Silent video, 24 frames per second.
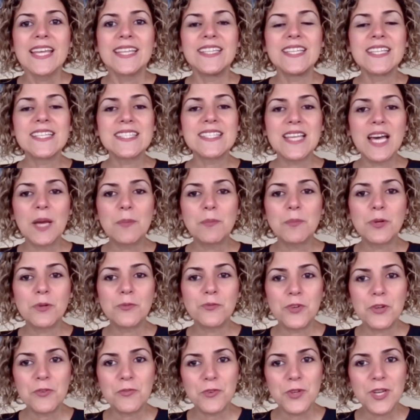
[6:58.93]
This type
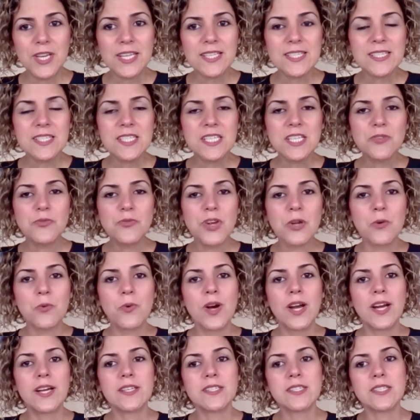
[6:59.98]
of refinancing
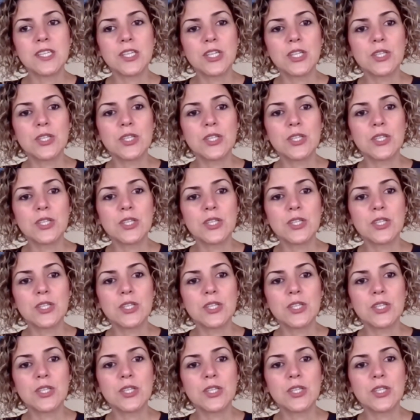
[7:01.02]
requires the